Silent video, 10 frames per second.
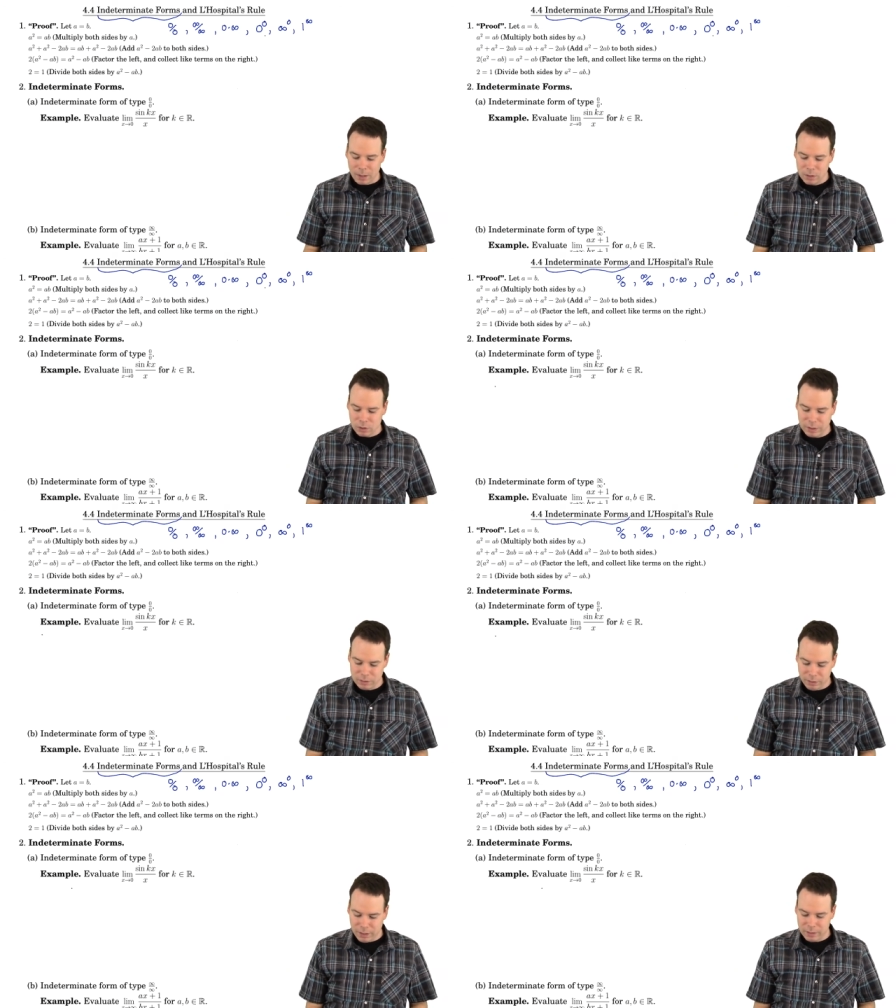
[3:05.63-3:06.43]
So let's
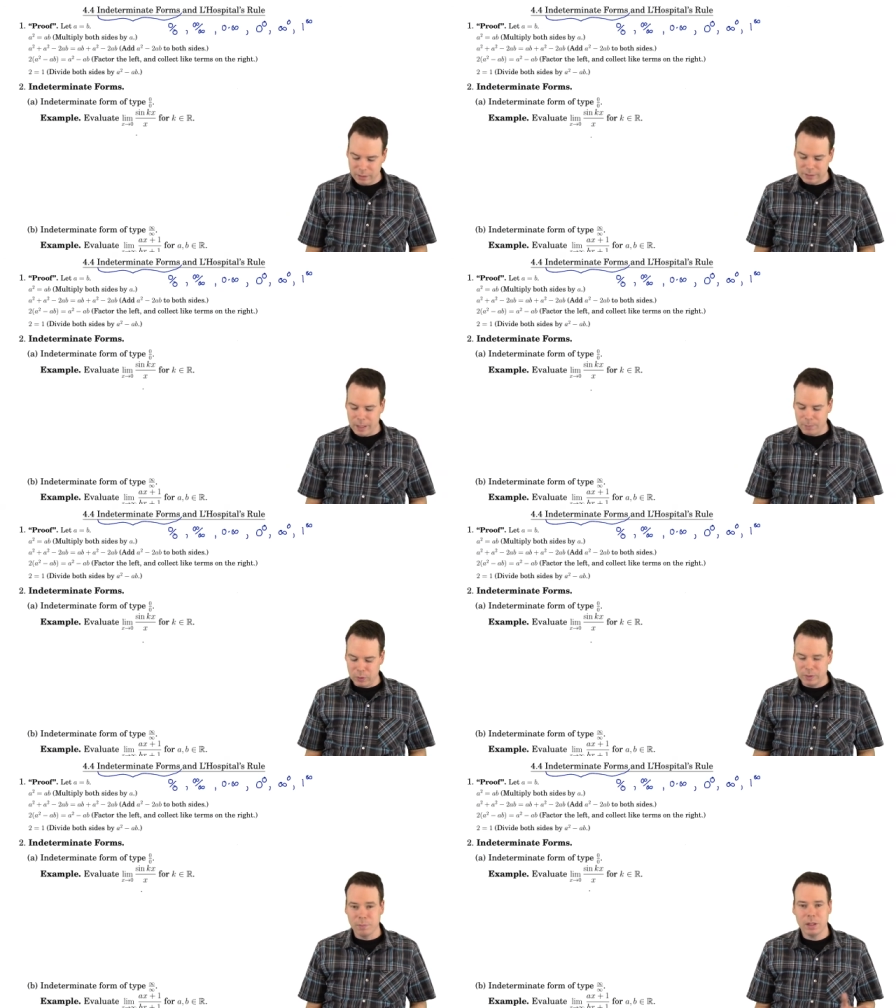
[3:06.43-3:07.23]
look at an example,
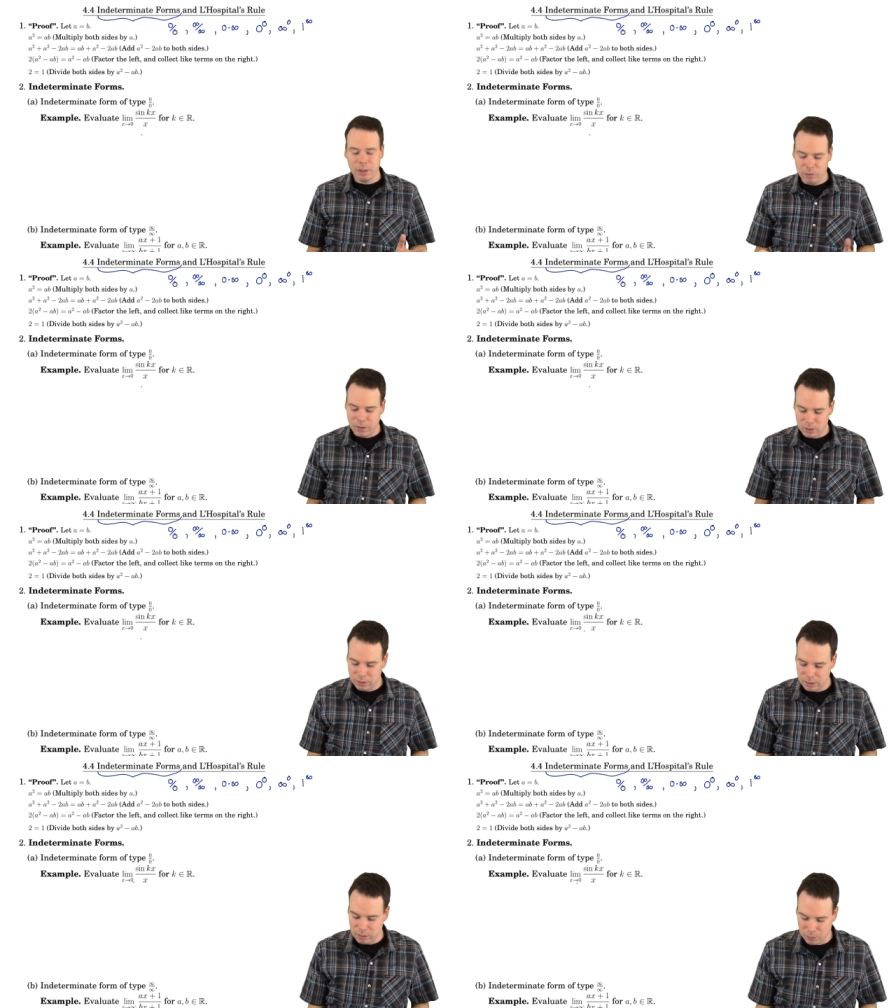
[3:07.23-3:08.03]
something that we've actually
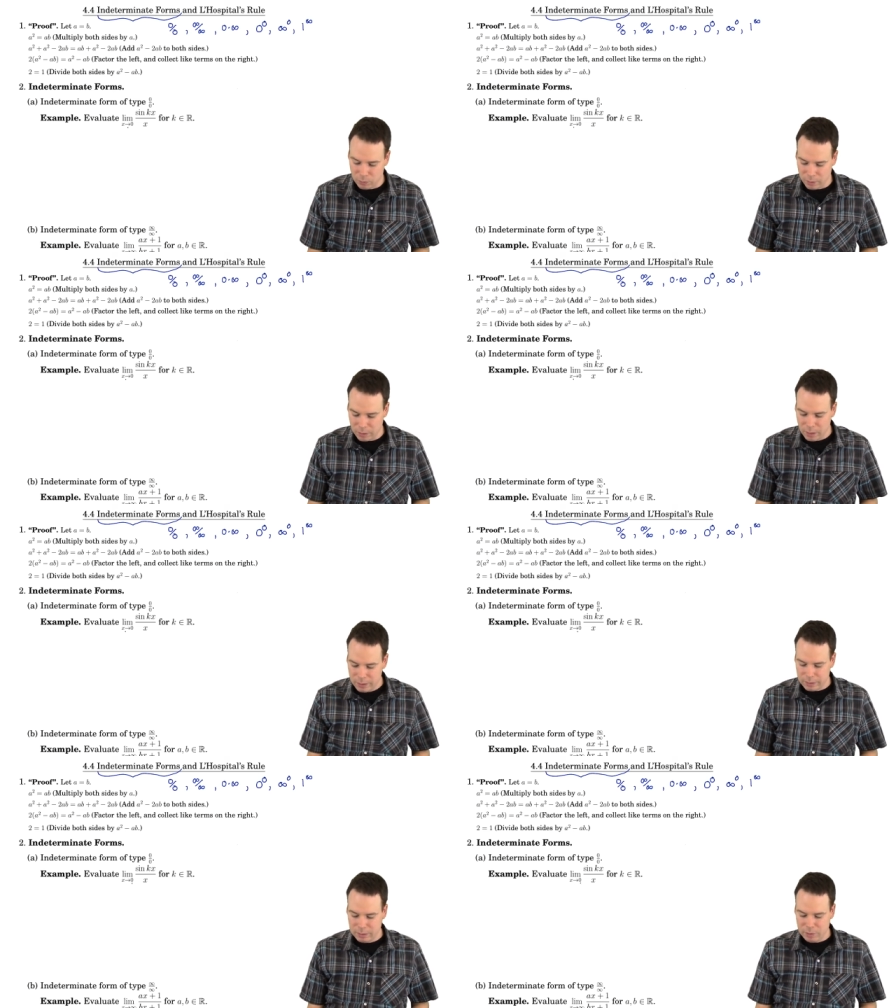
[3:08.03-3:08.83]
seen before.
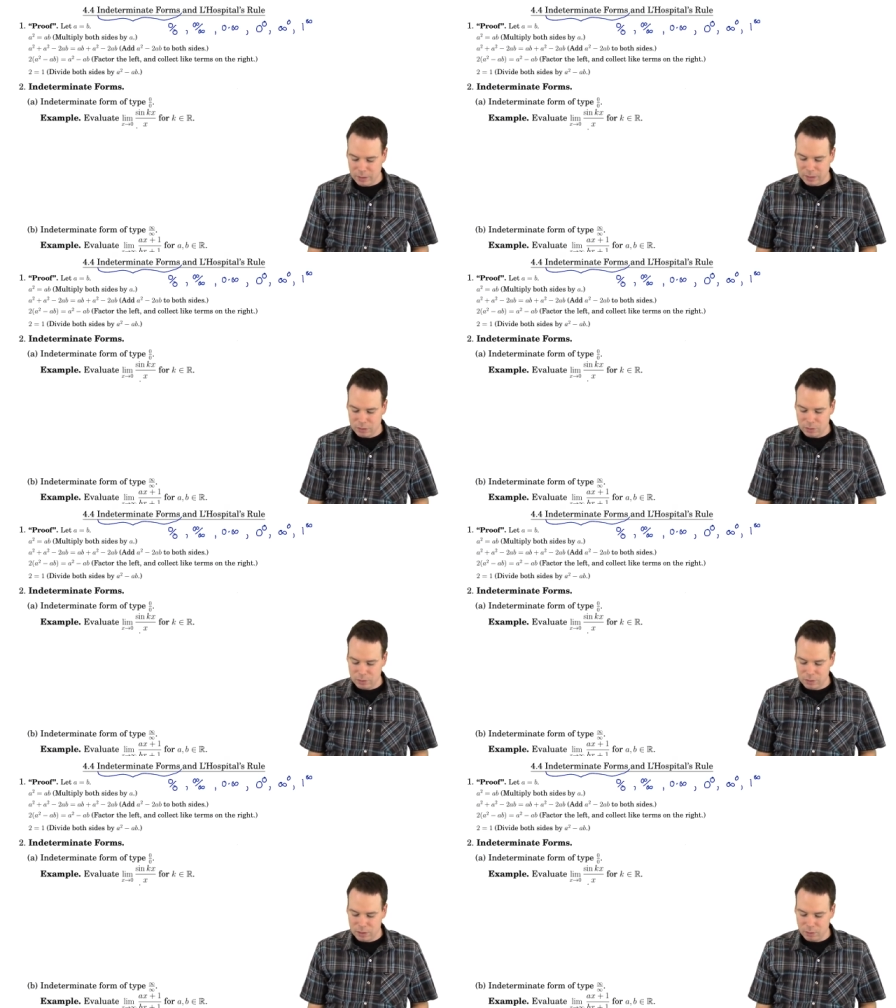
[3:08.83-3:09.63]
The limit as x goes
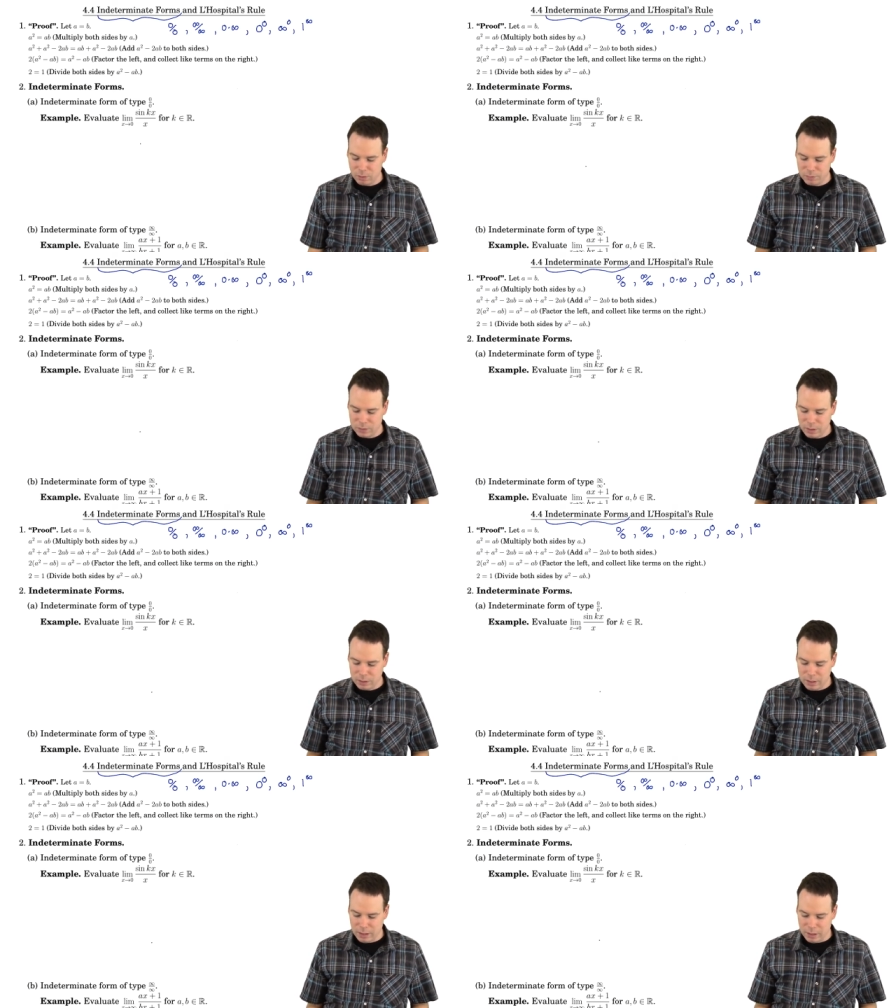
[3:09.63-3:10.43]
to 0 of sine
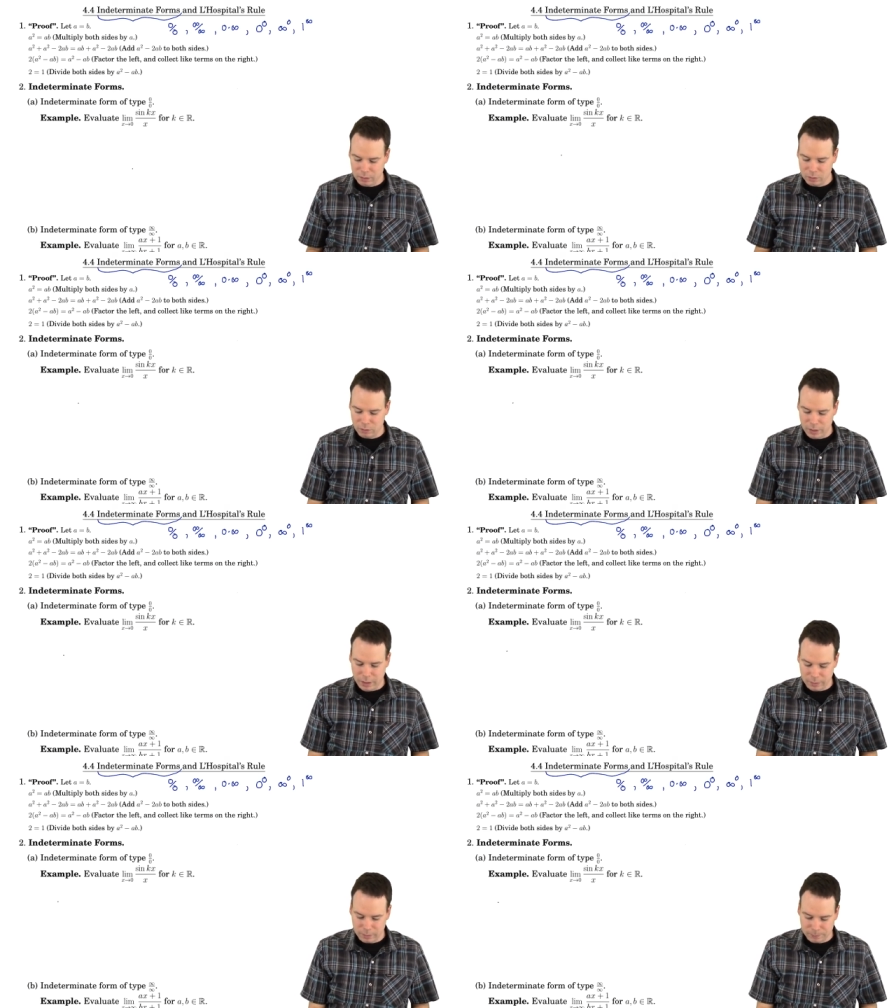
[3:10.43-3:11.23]
kx over
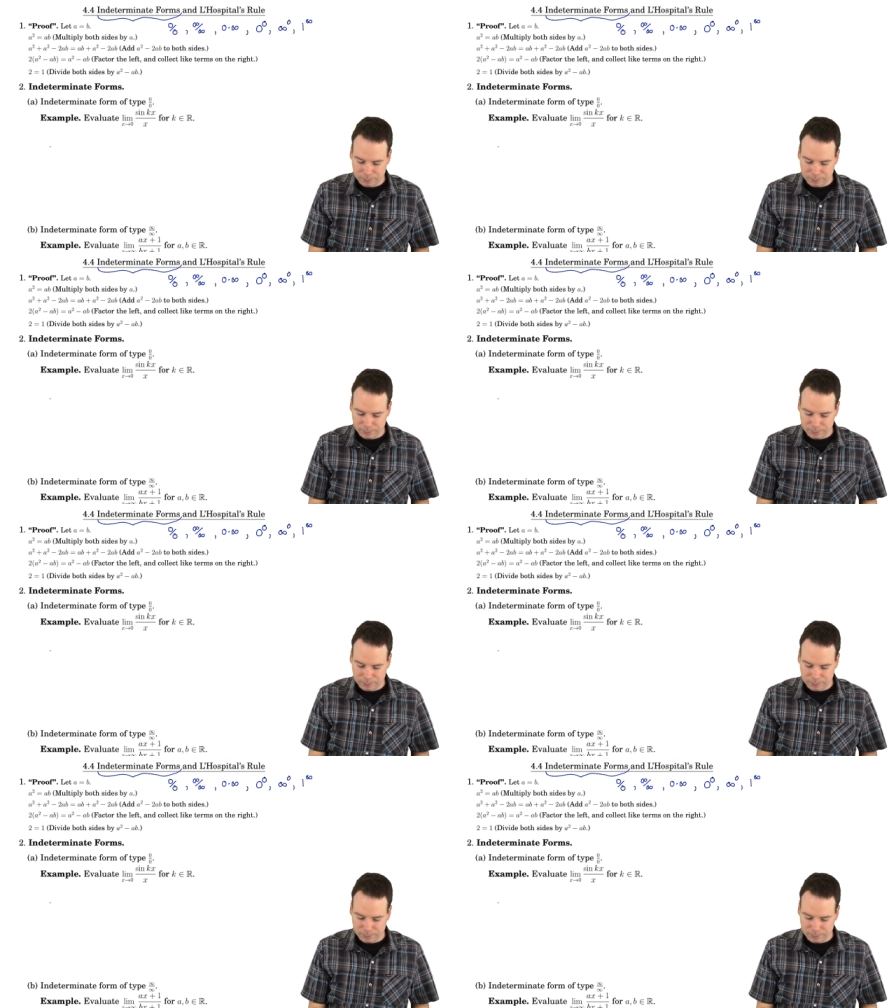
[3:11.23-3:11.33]
x.